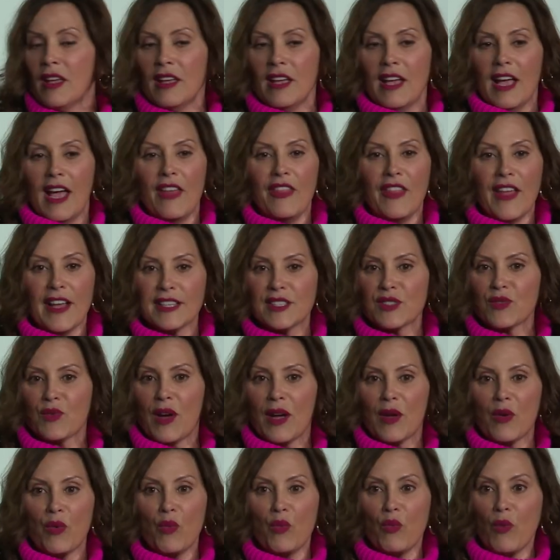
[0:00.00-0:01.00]
And that's
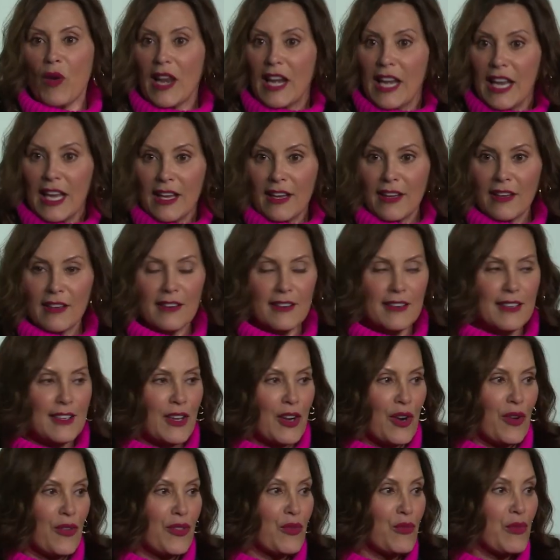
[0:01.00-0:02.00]
why winning, you
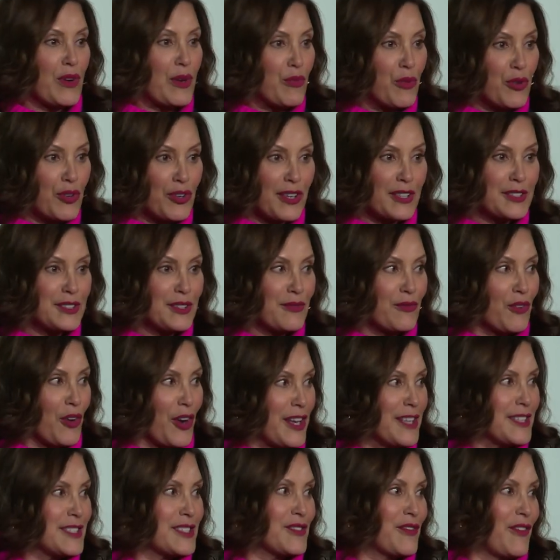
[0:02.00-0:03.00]
know, the reproductive
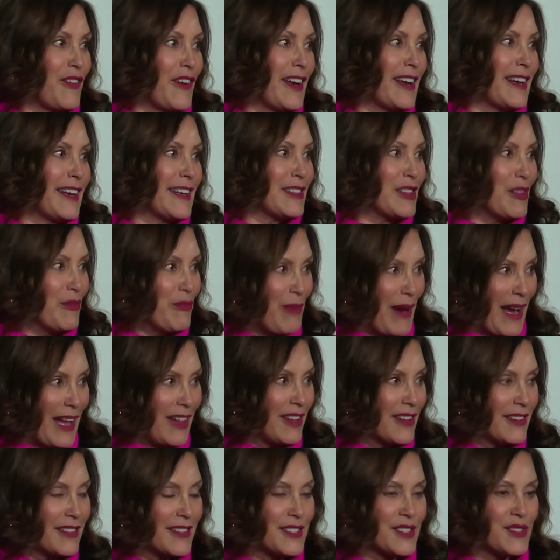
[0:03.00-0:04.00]
rights fight at the
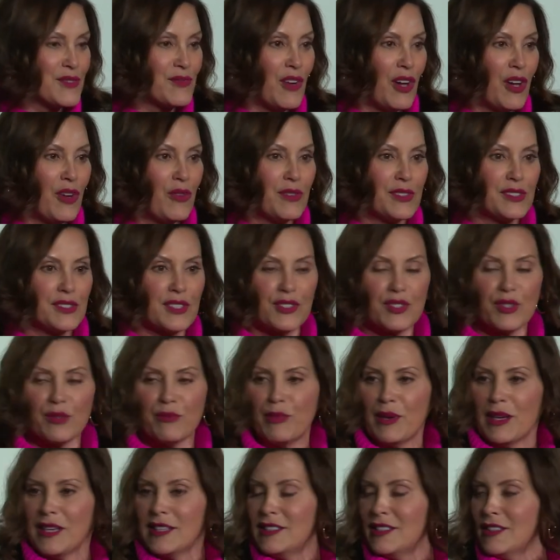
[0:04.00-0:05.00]
ballot this fall was such a
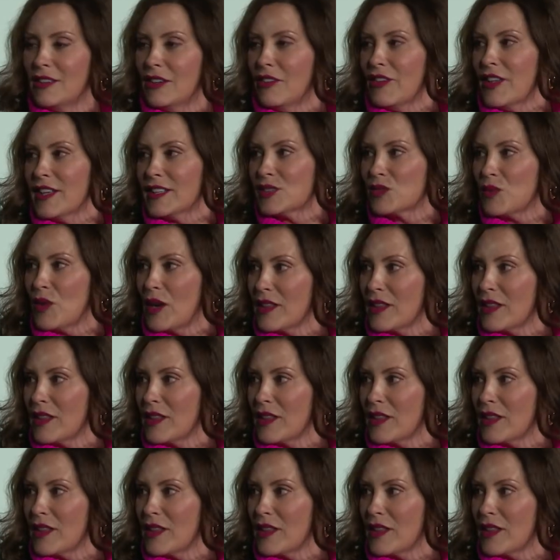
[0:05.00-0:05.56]
big deal. That's why